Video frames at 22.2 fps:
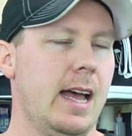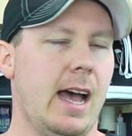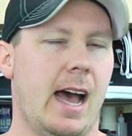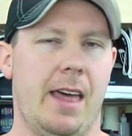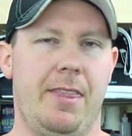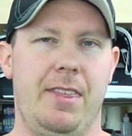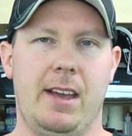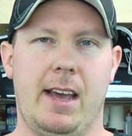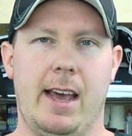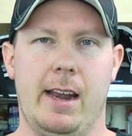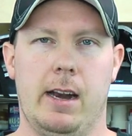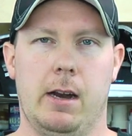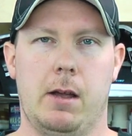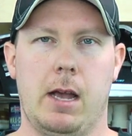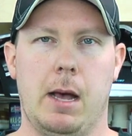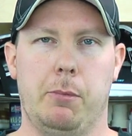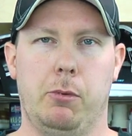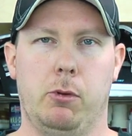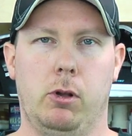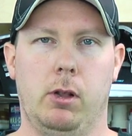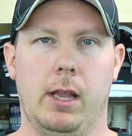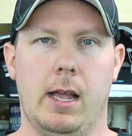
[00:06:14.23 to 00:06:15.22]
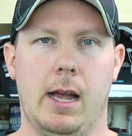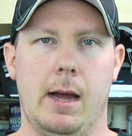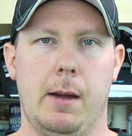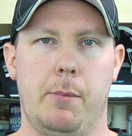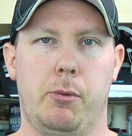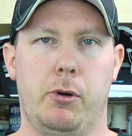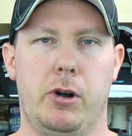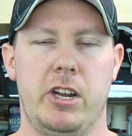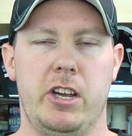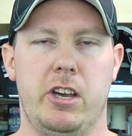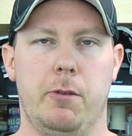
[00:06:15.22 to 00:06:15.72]
I think I had a couple
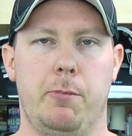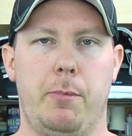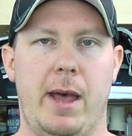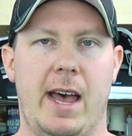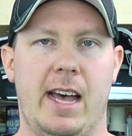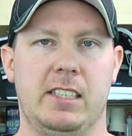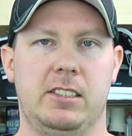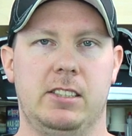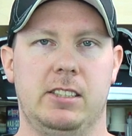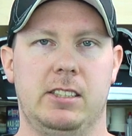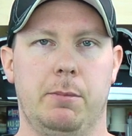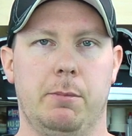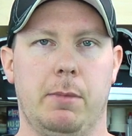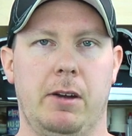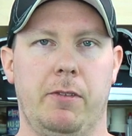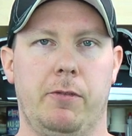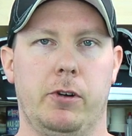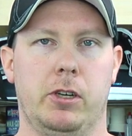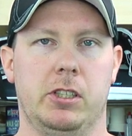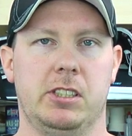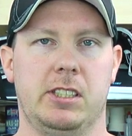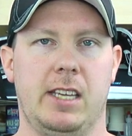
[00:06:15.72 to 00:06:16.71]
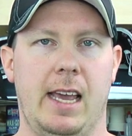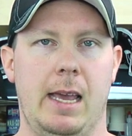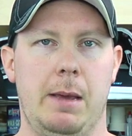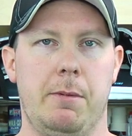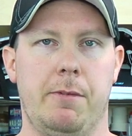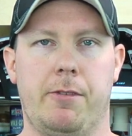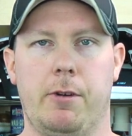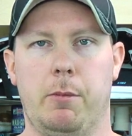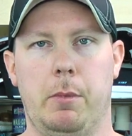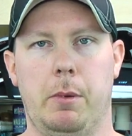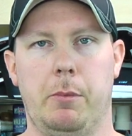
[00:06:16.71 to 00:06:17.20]
pretty good passes in my first game,
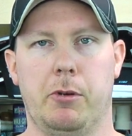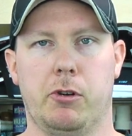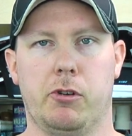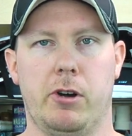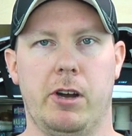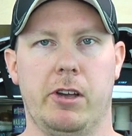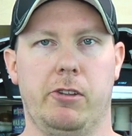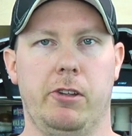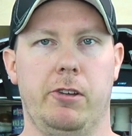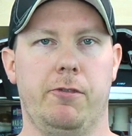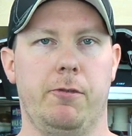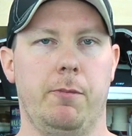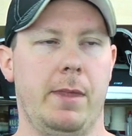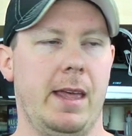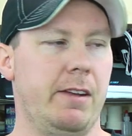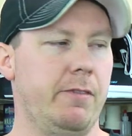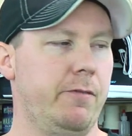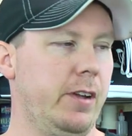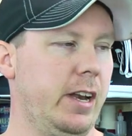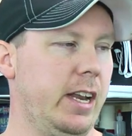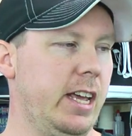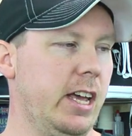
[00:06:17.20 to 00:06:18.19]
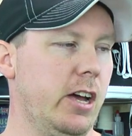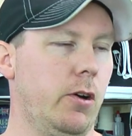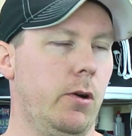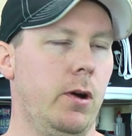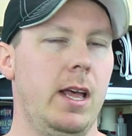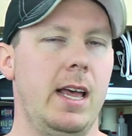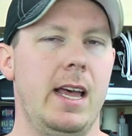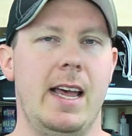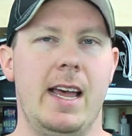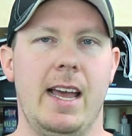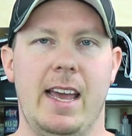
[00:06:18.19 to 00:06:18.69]
if I remember correctly from that video,
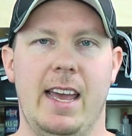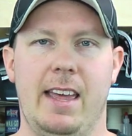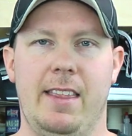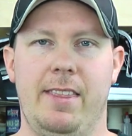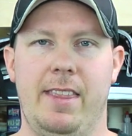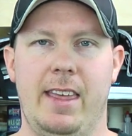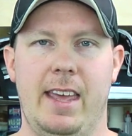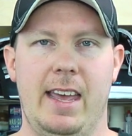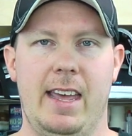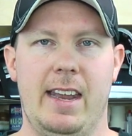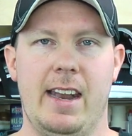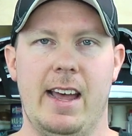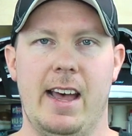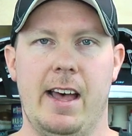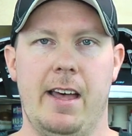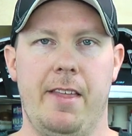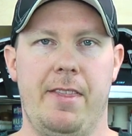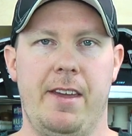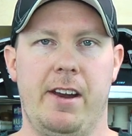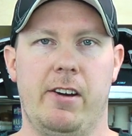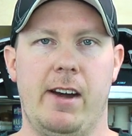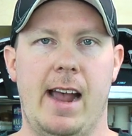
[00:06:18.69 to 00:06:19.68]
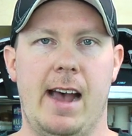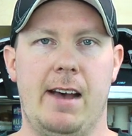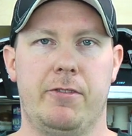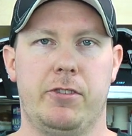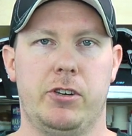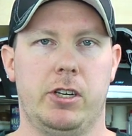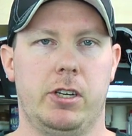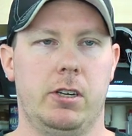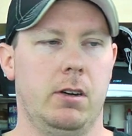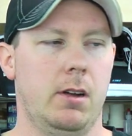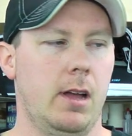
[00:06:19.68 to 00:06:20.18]
and then
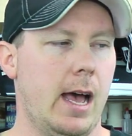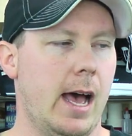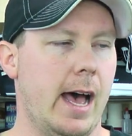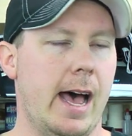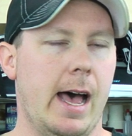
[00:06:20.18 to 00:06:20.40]
thereafter,